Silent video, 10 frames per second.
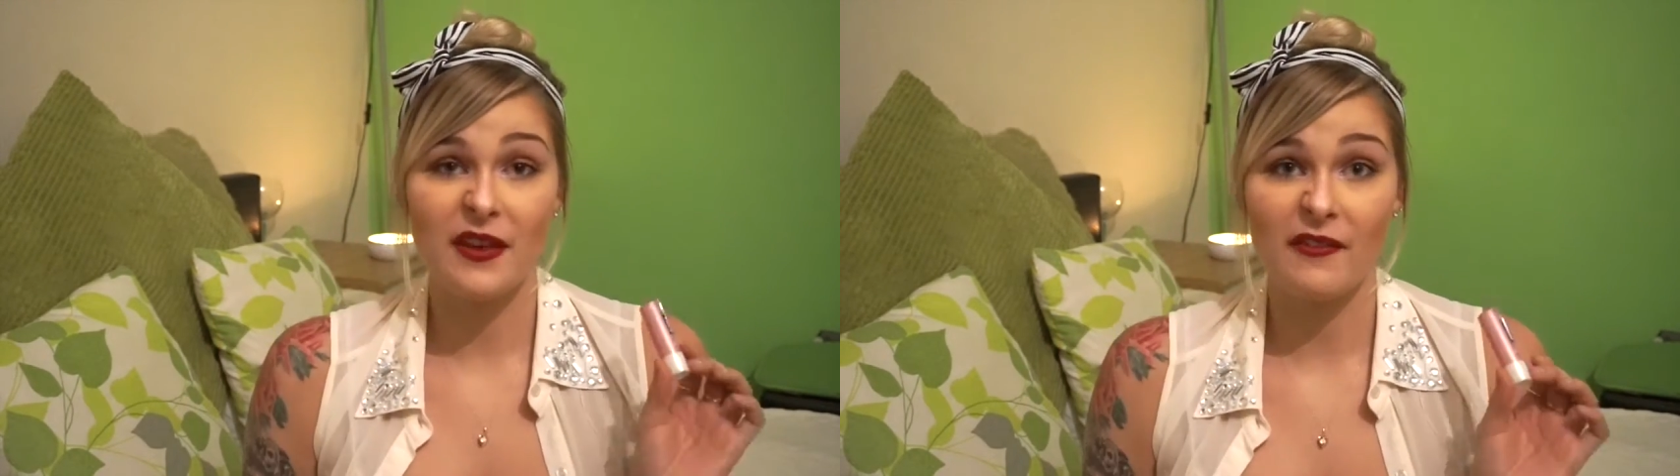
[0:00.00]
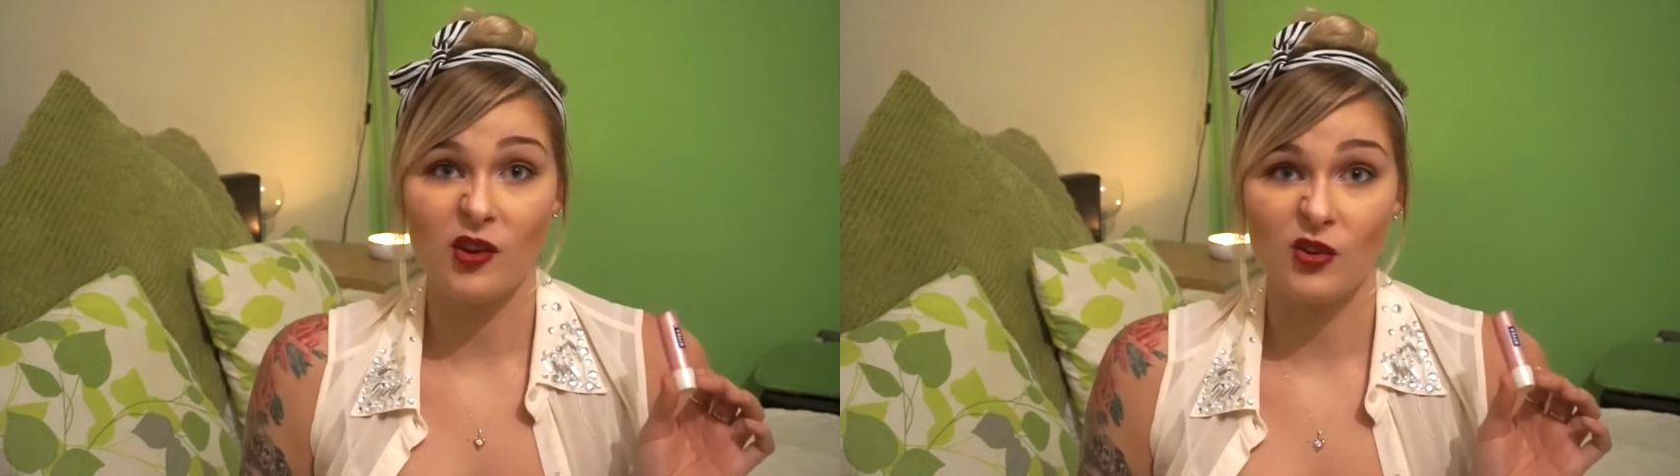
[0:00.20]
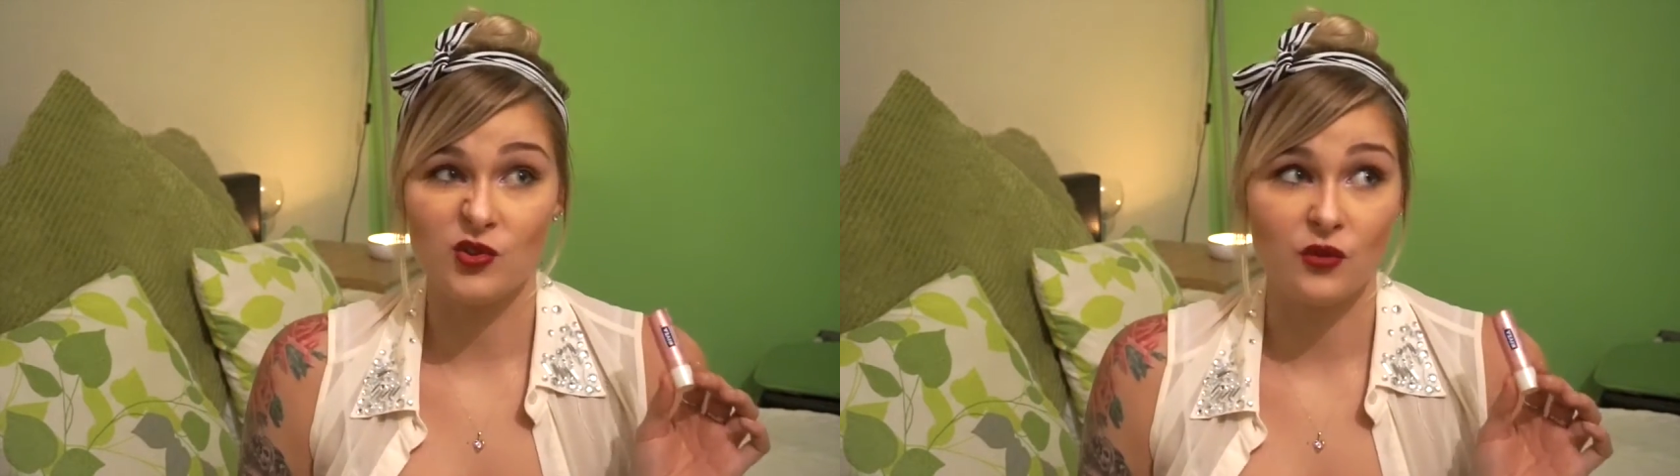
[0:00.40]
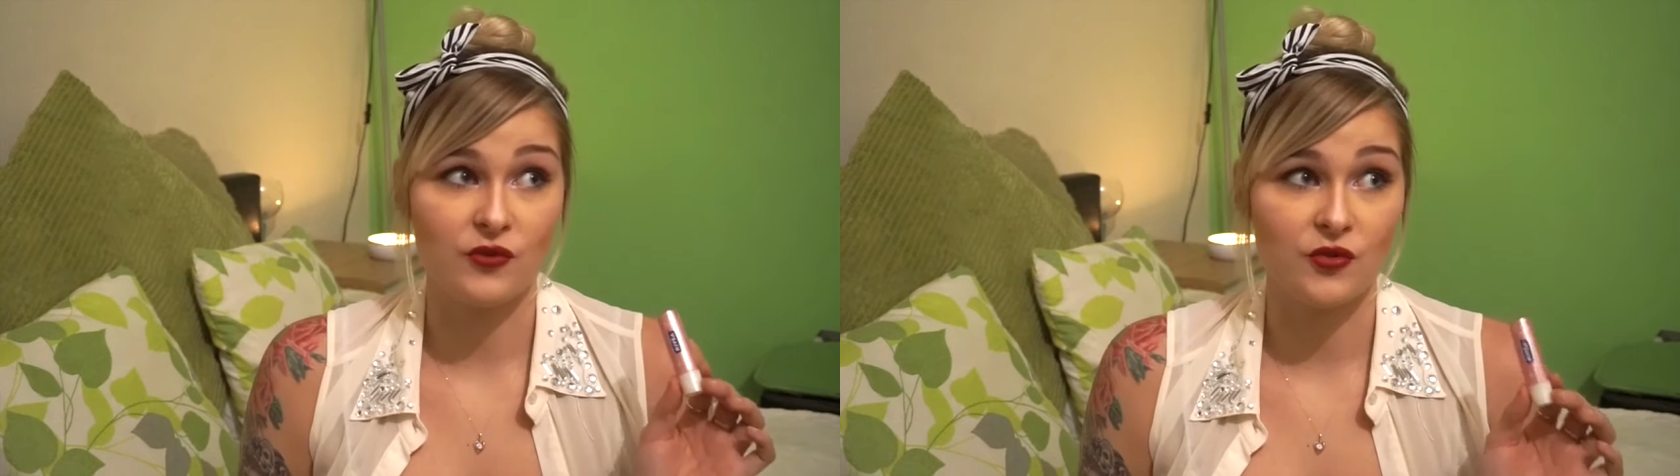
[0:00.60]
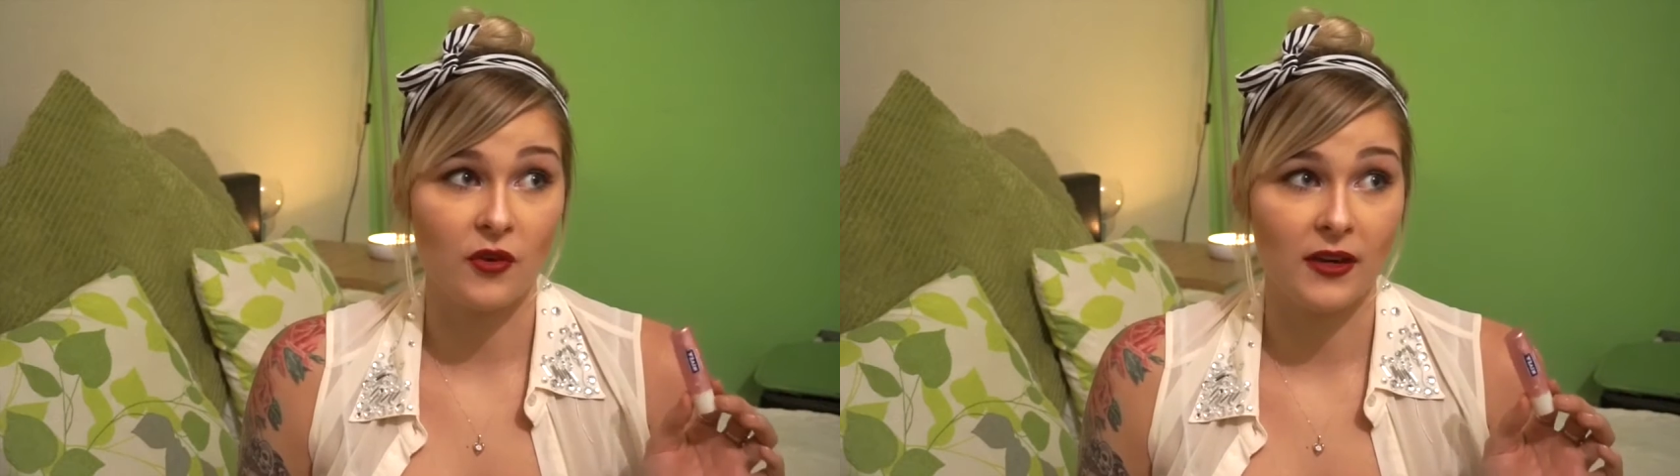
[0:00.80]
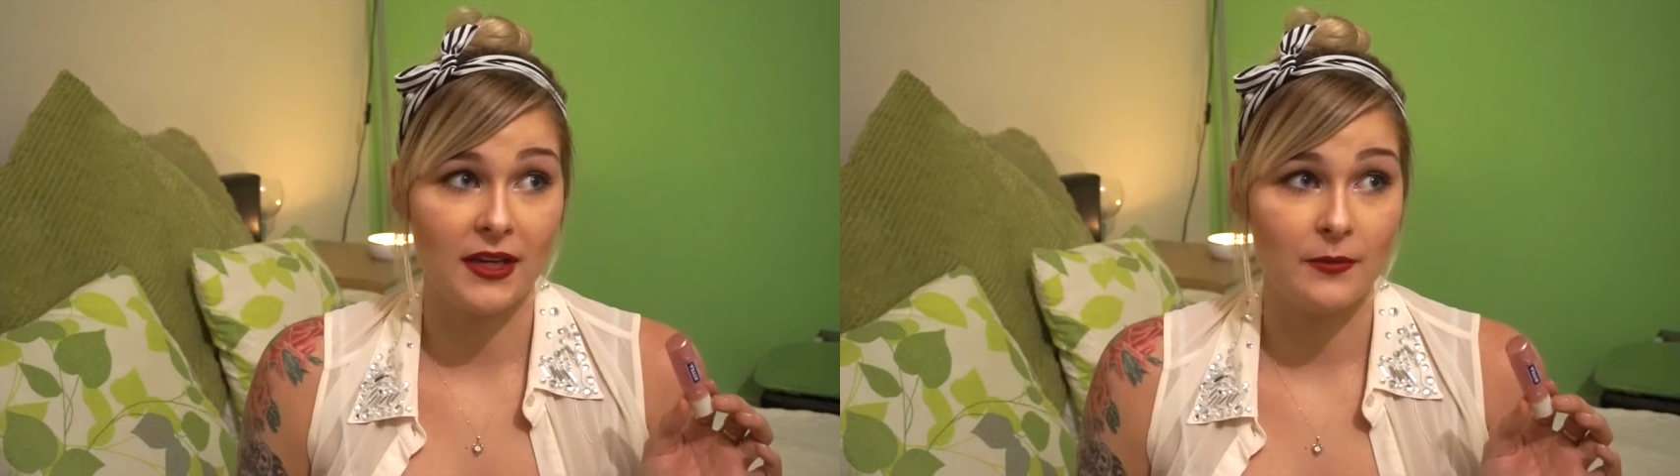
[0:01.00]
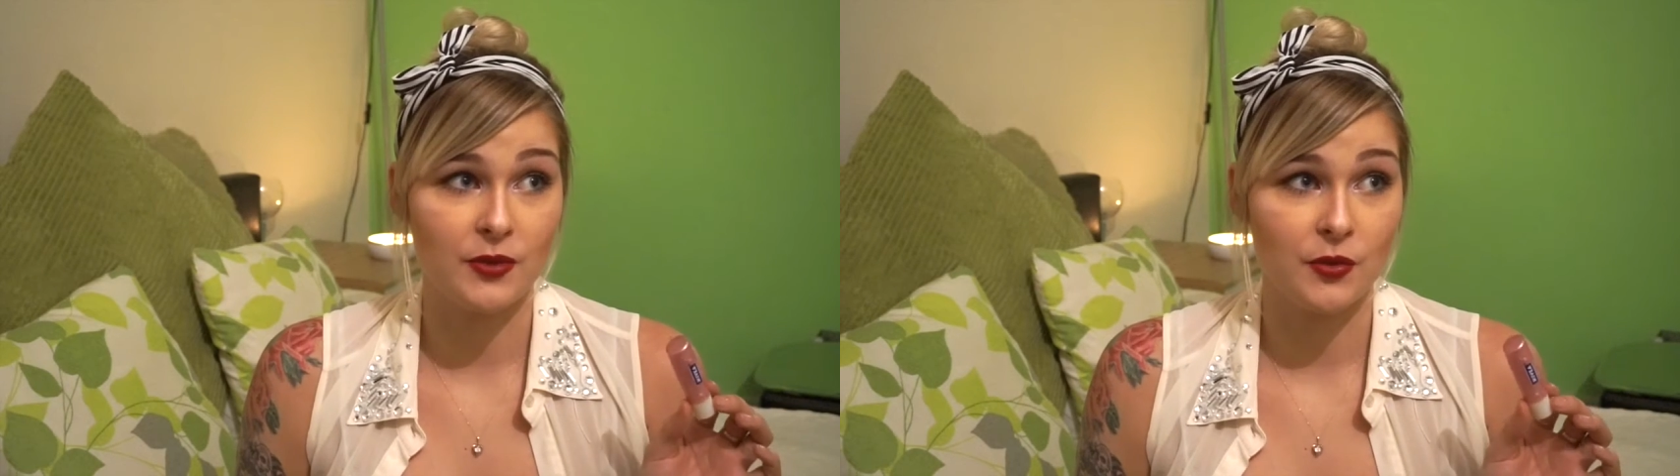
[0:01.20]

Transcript: you haven't got sort of dry lips,